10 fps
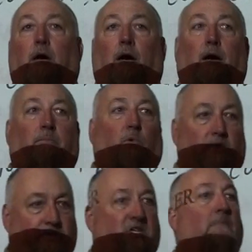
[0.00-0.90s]
um,
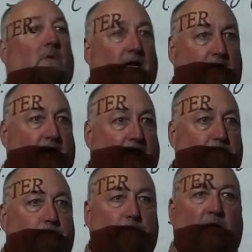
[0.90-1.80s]
or something like that.
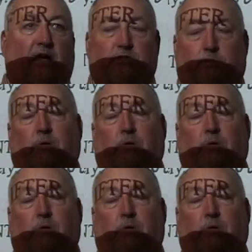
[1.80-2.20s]
Actually,